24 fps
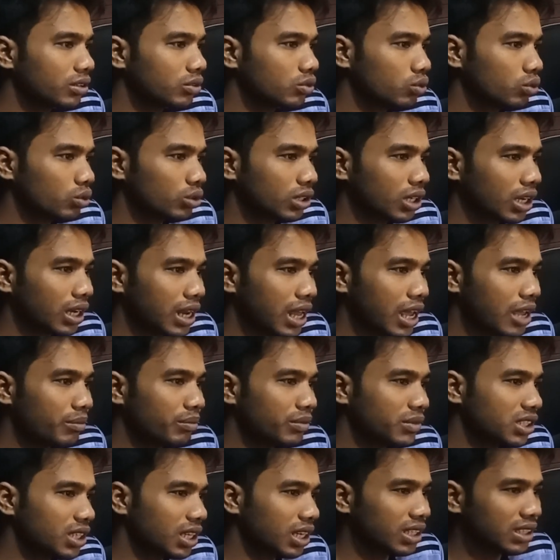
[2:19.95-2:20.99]
Put
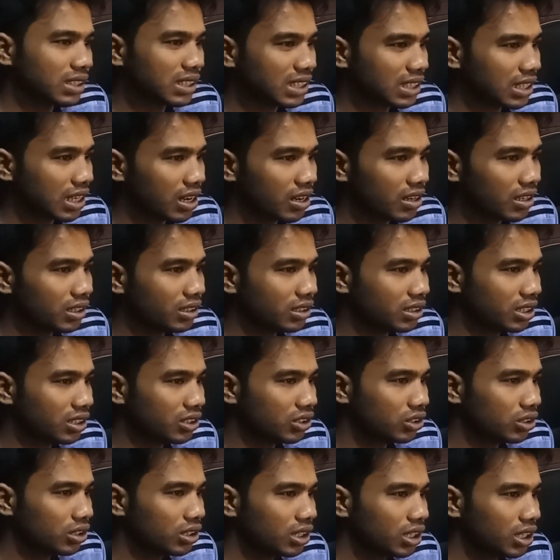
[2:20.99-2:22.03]
climb challenge current
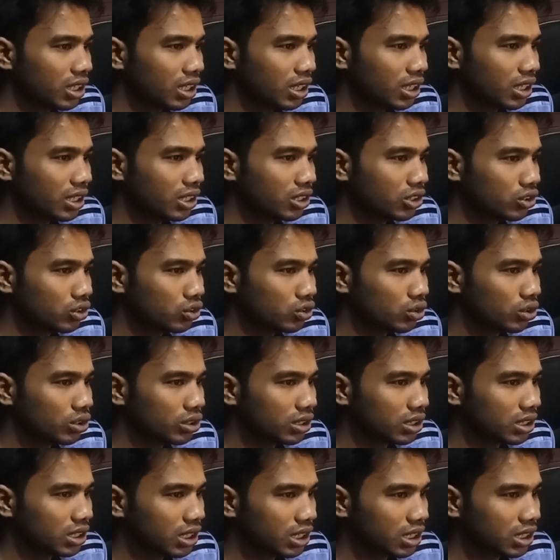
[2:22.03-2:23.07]
in
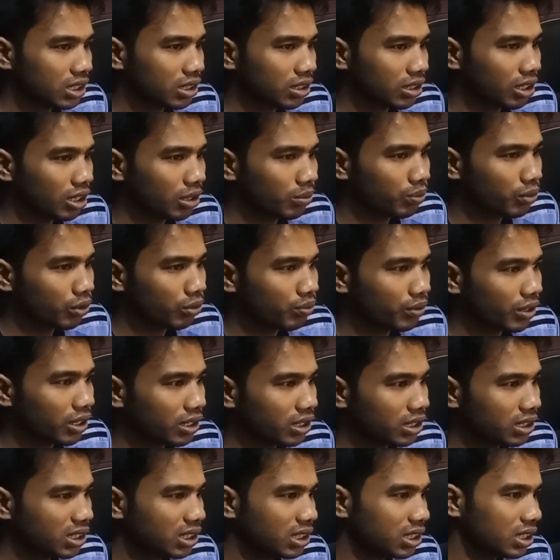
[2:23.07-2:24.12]
InsurTech
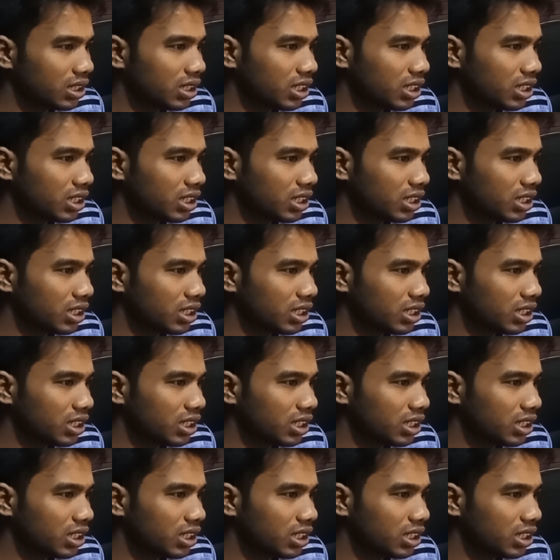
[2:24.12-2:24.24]
properties.